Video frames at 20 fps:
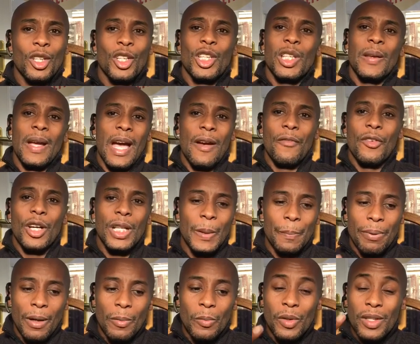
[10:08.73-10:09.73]
You haven't got a
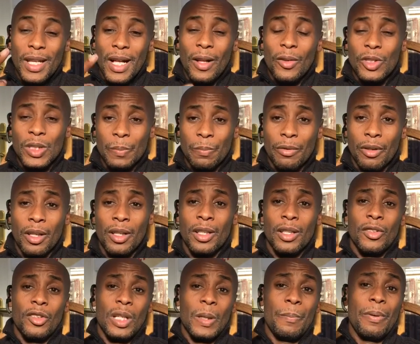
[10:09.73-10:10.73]
problem with algebra,
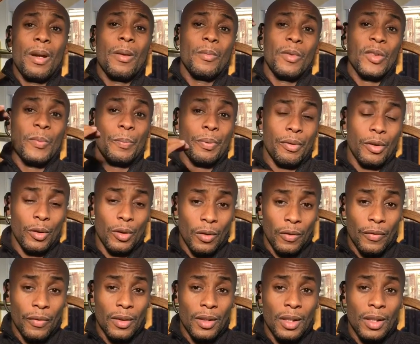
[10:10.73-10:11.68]
you've got a problem with proof.